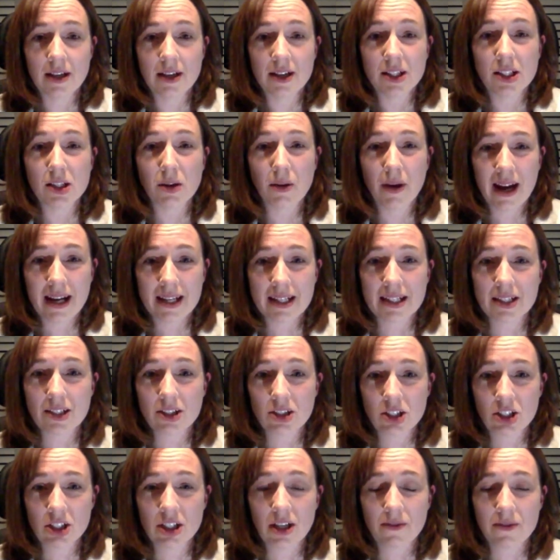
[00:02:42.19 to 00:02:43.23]
So actually
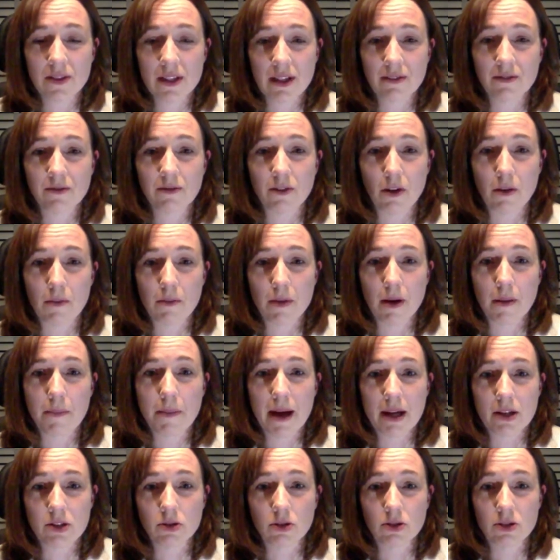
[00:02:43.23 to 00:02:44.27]
just shifting from a
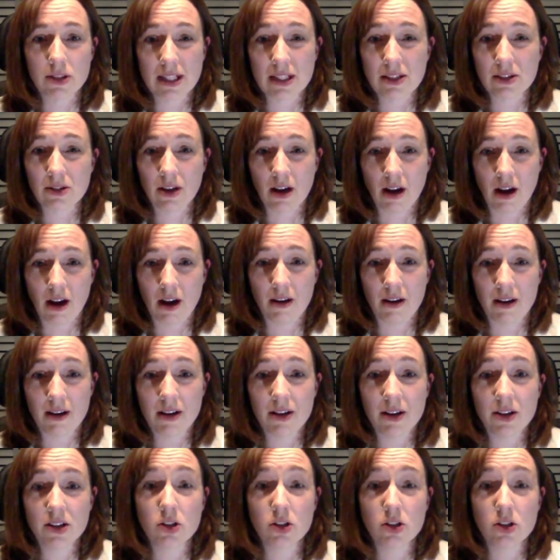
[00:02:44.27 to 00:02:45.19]
petrol diesel car